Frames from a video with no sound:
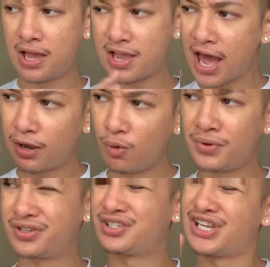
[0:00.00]
kind of
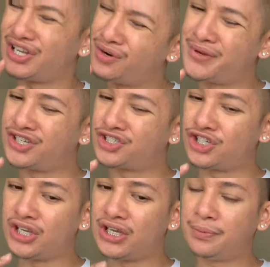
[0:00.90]
almost looks a little bit
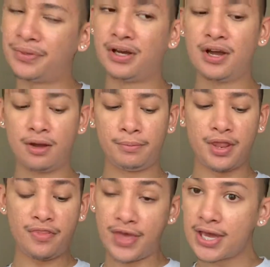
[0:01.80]
cheap,
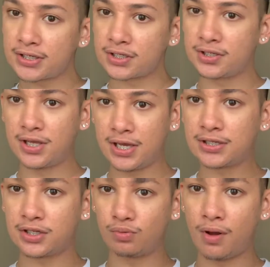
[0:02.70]
but this
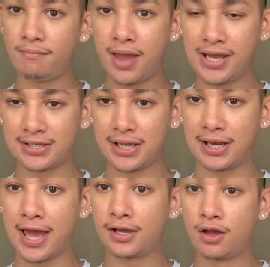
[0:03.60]
is what makes it
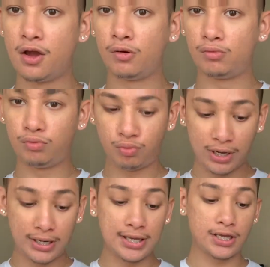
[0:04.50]
like
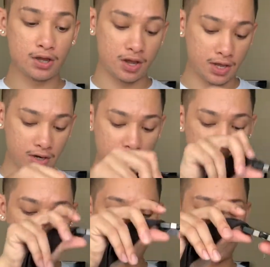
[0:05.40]
really good.
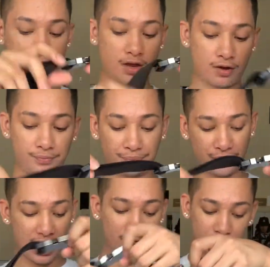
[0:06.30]
So
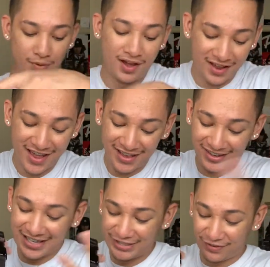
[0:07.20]
that was,
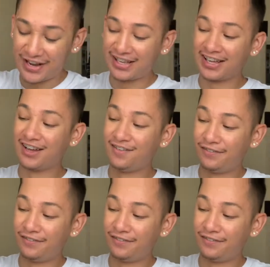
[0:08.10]
it's funny, like